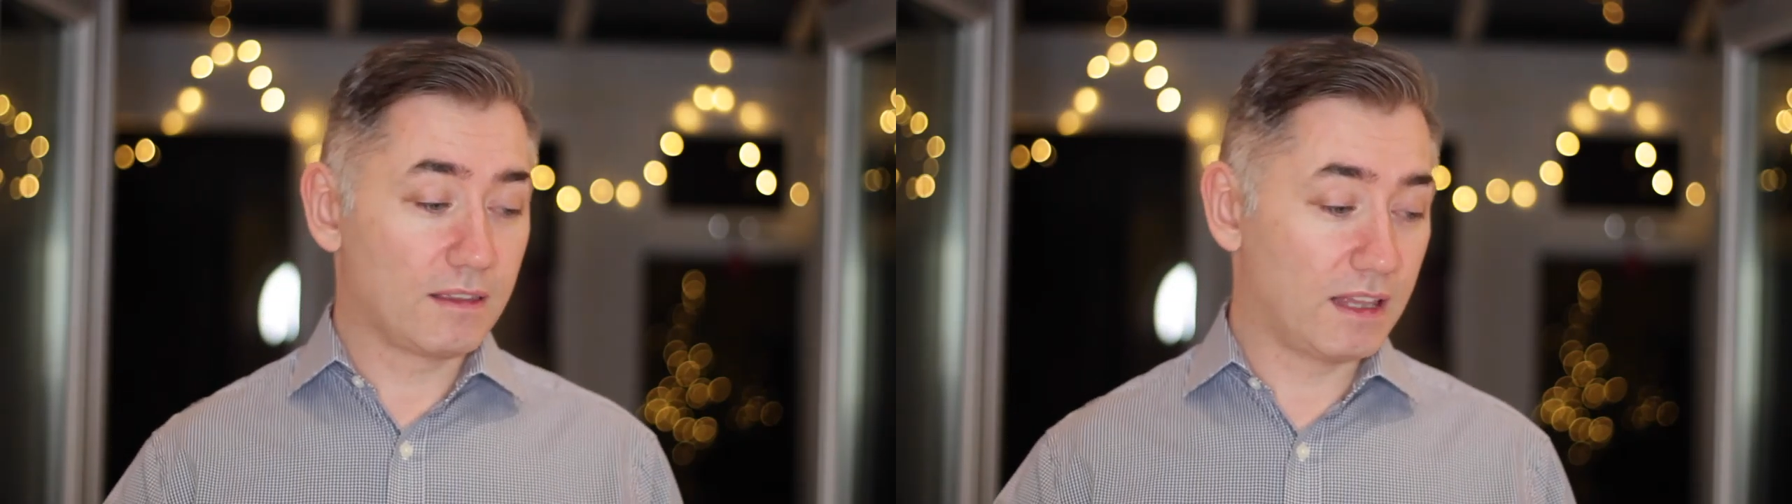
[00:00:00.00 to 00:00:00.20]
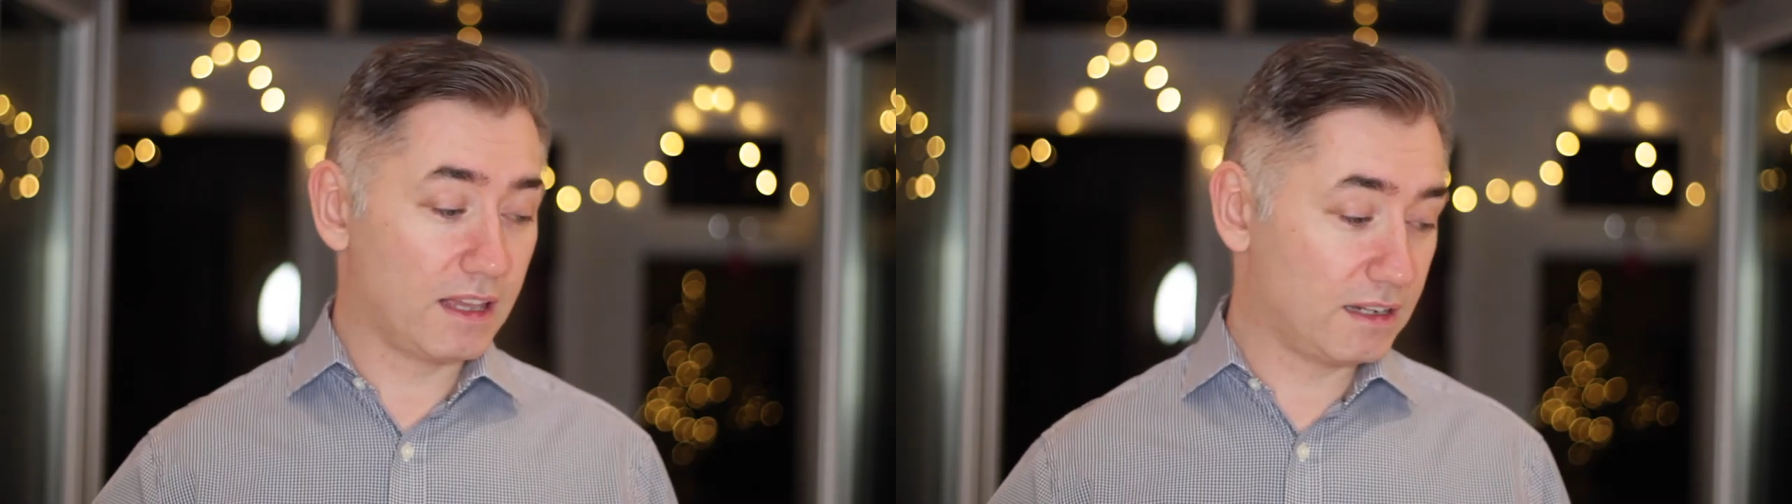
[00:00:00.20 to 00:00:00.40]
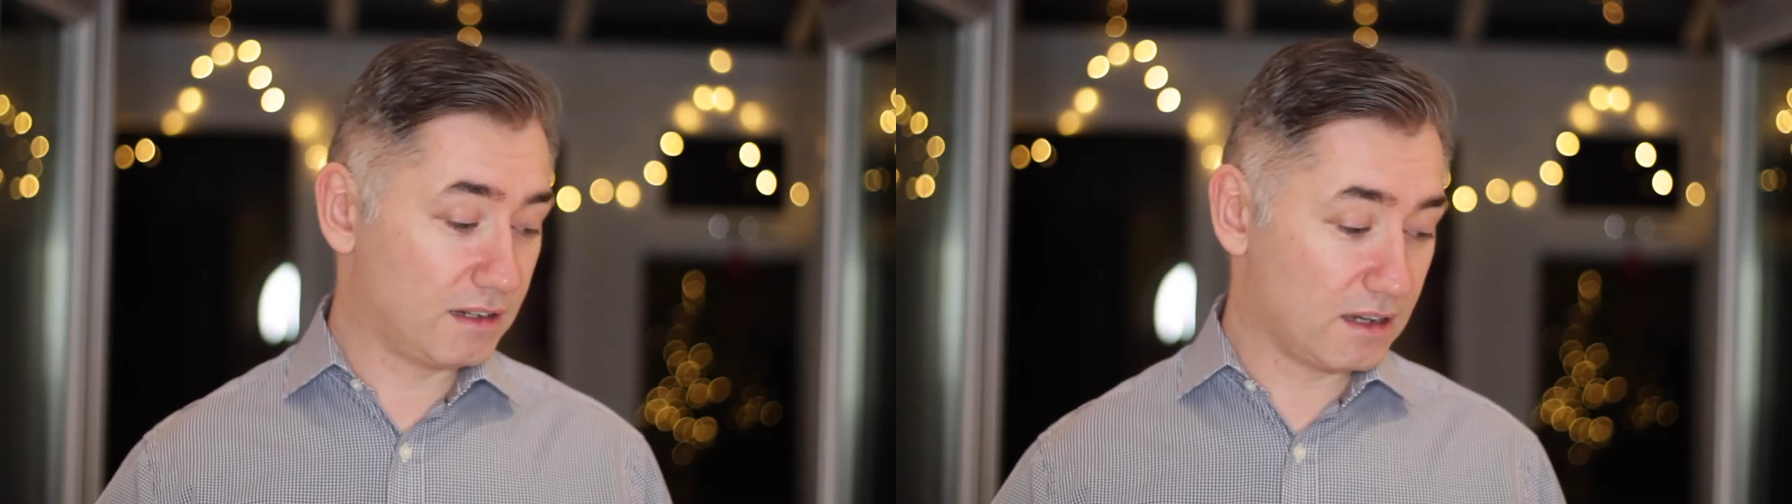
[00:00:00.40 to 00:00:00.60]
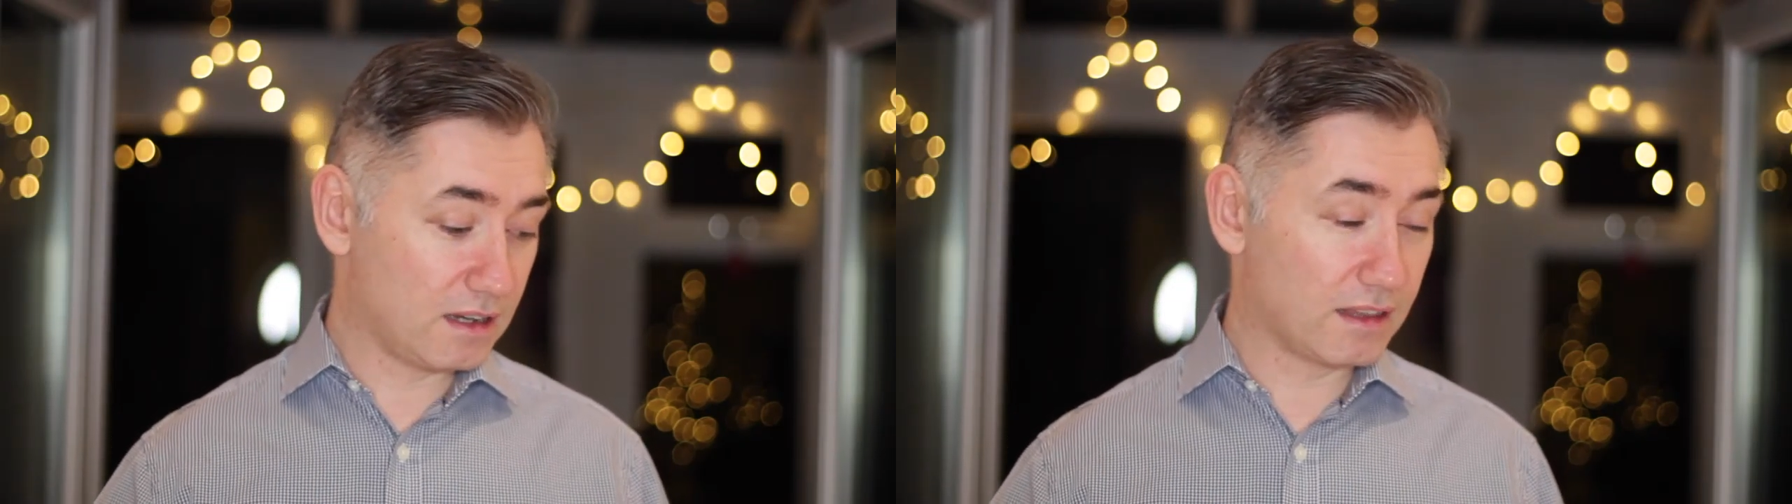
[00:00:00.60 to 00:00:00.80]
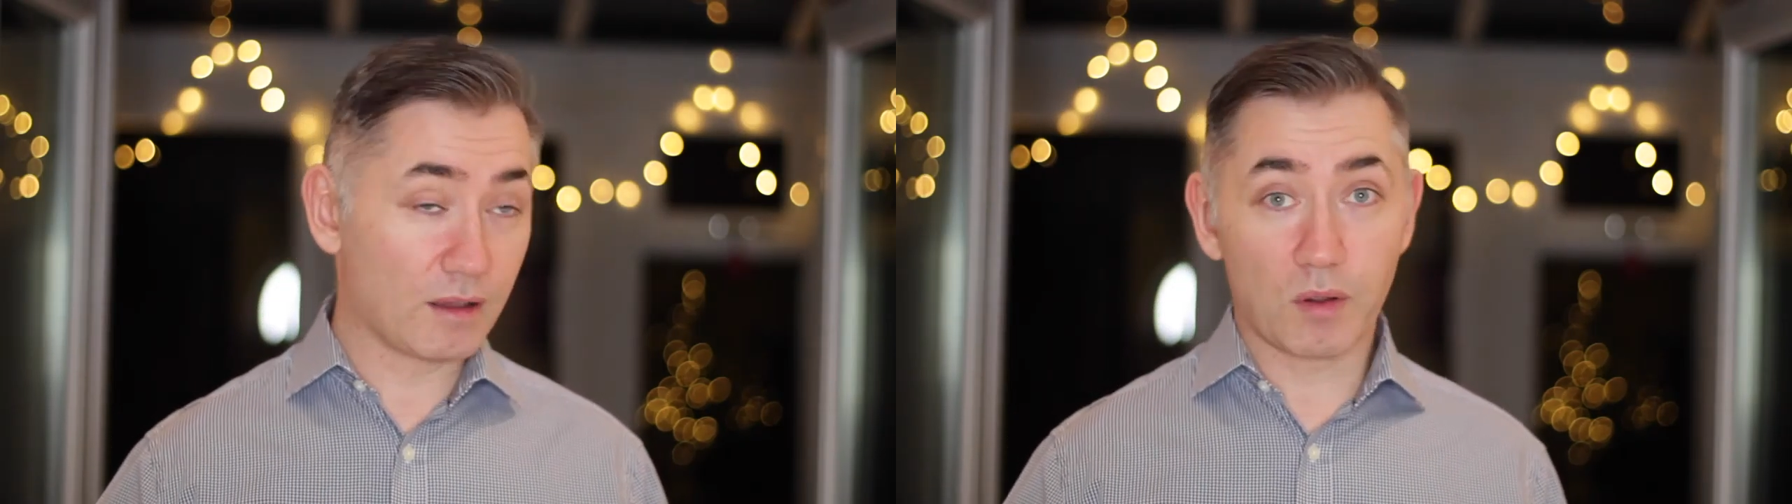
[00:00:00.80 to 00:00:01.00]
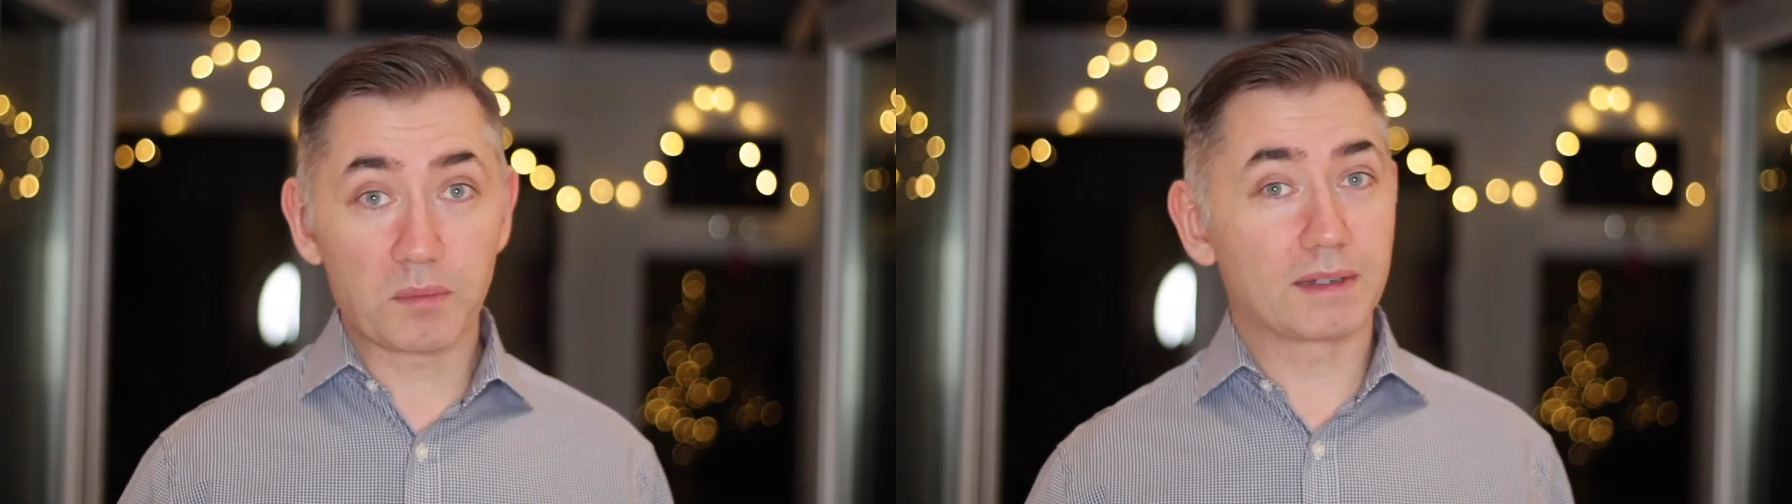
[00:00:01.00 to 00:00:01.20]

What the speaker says: Then they won't